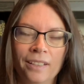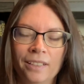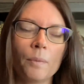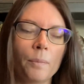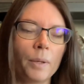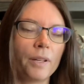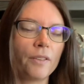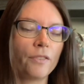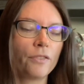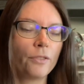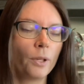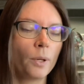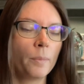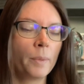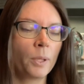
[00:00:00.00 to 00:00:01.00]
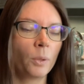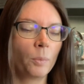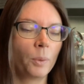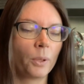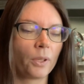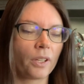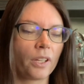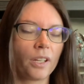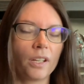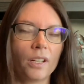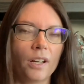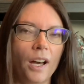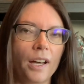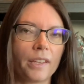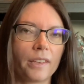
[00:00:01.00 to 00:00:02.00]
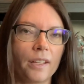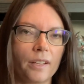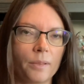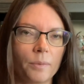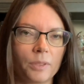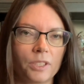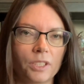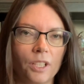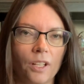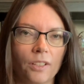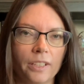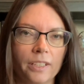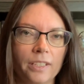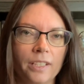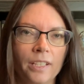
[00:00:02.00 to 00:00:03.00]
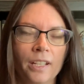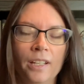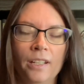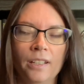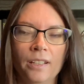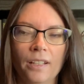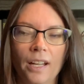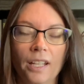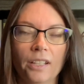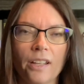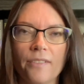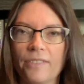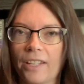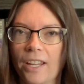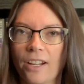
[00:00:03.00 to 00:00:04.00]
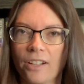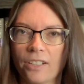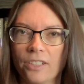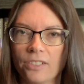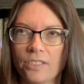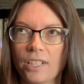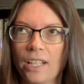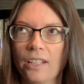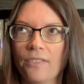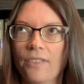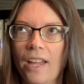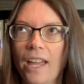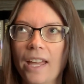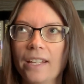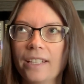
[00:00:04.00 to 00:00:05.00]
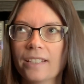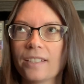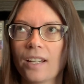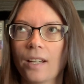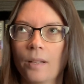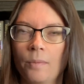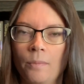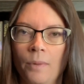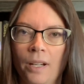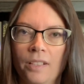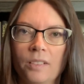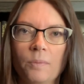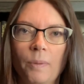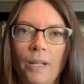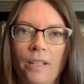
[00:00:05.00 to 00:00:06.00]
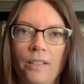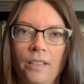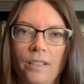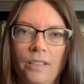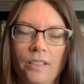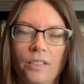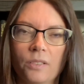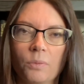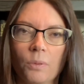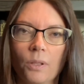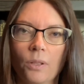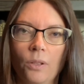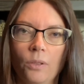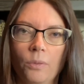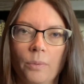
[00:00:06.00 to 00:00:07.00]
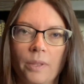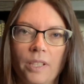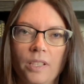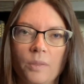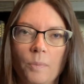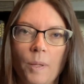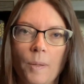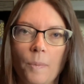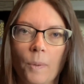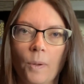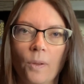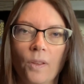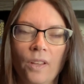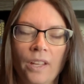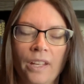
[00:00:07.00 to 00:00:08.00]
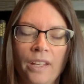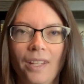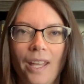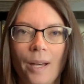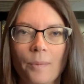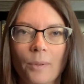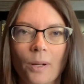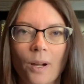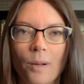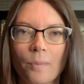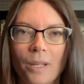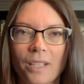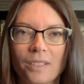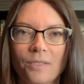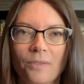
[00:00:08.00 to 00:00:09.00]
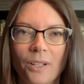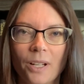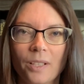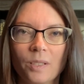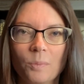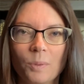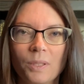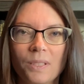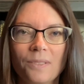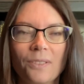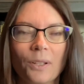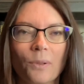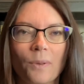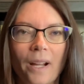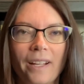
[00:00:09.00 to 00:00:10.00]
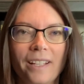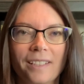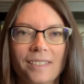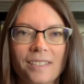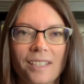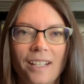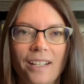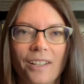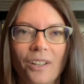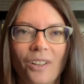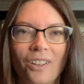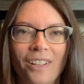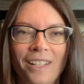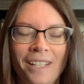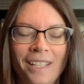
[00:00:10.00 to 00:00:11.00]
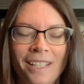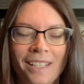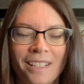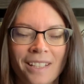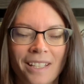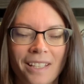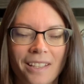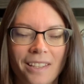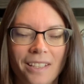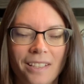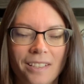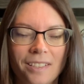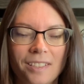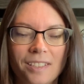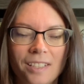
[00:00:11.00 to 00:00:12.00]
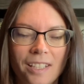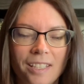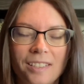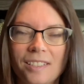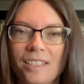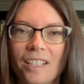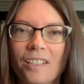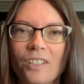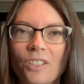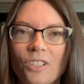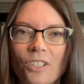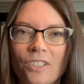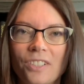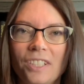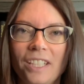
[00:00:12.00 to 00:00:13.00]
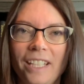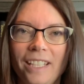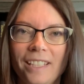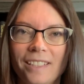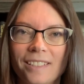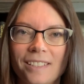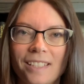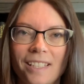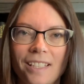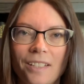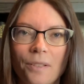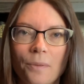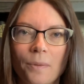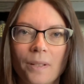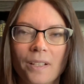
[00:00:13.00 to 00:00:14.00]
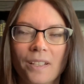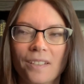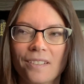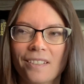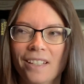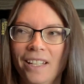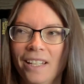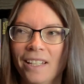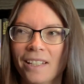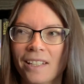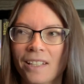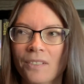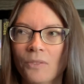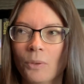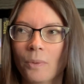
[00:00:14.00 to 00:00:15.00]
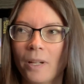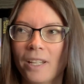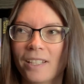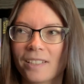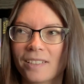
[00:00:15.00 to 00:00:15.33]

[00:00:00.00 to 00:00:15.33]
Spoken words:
But for a middle book, I thought it was solid. I love the characters. I love any time I spend in this world with these people. Abercrombie has a very specific writing style, it's these signature scenes, and I don't want to give away